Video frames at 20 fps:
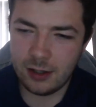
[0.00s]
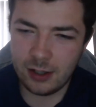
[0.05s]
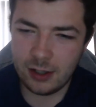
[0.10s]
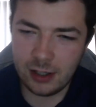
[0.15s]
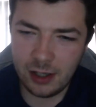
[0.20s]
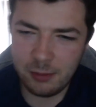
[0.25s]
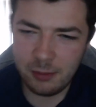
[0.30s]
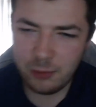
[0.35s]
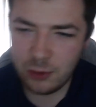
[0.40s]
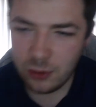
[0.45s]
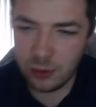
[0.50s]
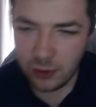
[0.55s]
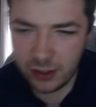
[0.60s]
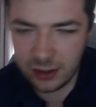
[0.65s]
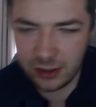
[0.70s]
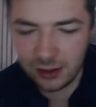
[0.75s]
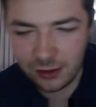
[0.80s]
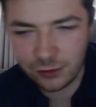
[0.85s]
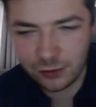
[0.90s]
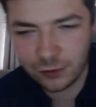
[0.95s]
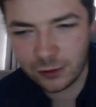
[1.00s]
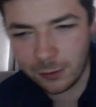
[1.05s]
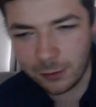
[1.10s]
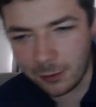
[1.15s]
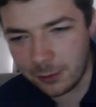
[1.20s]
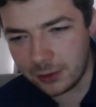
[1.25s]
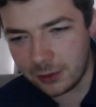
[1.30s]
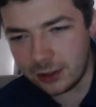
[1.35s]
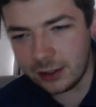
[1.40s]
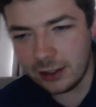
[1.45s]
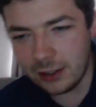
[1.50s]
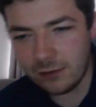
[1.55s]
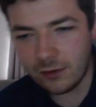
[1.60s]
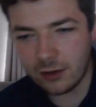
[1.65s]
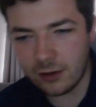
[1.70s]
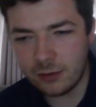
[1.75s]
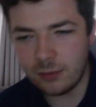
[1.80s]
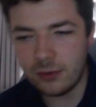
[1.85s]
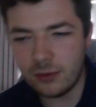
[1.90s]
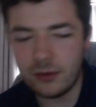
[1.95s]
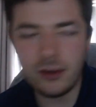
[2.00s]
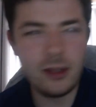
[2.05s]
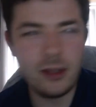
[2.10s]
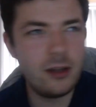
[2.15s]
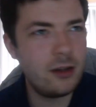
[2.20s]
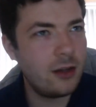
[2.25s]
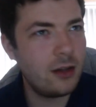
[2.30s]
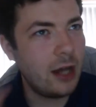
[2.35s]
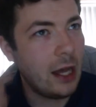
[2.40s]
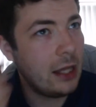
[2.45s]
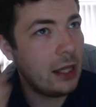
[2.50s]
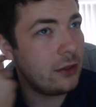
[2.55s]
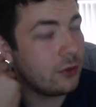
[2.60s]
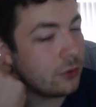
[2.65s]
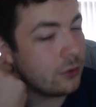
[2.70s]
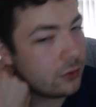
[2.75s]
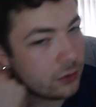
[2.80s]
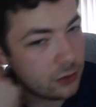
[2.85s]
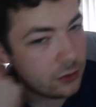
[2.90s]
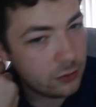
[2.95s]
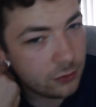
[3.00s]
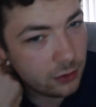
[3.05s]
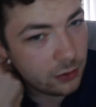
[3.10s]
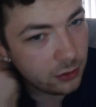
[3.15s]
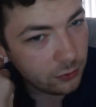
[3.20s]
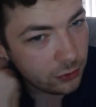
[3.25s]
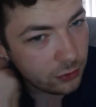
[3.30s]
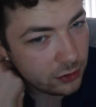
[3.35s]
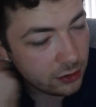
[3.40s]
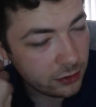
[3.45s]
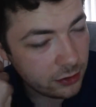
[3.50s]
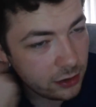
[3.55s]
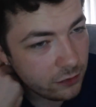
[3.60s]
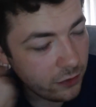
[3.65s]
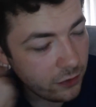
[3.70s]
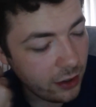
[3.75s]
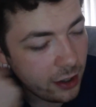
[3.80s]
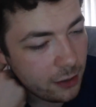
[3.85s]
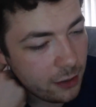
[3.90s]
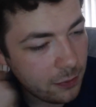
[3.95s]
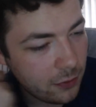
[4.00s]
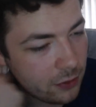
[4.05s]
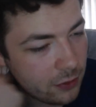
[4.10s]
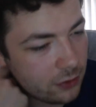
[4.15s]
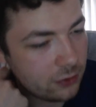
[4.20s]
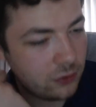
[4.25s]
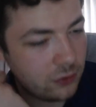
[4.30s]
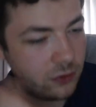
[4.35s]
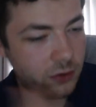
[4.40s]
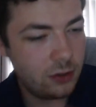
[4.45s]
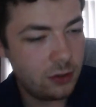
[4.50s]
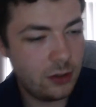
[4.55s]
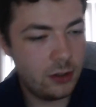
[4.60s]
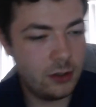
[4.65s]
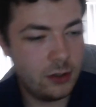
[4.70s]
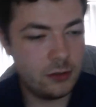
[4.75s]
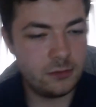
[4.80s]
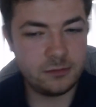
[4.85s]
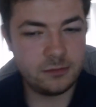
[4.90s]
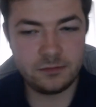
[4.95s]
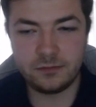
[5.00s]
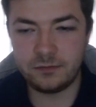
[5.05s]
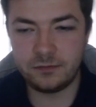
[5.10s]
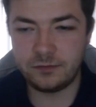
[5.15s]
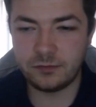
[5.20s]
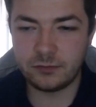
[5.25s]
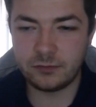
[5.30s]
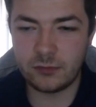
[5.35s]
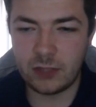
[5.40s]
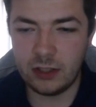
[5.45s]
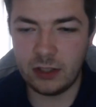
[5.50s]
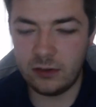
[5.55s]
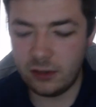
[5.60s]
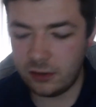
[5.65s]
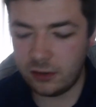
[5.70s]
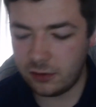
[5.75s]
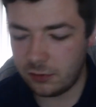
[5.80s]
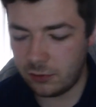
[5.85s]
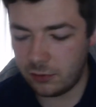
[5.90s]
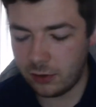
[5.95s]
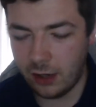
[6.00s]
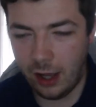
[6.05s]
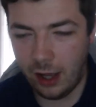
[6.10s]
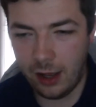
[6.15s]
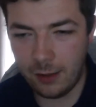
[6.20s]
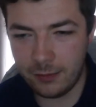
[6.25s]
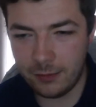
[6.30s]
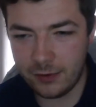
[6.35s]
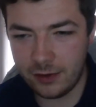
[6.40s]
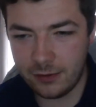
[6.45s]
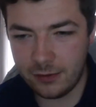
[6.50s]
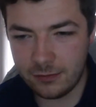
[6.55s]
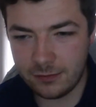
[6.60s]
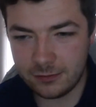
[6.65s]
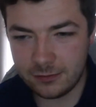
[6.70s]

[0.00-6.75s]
I'm going to assume it would leave it. Well, then, I don't know. Would it leave at Ibrox? Considering we're at Hampden?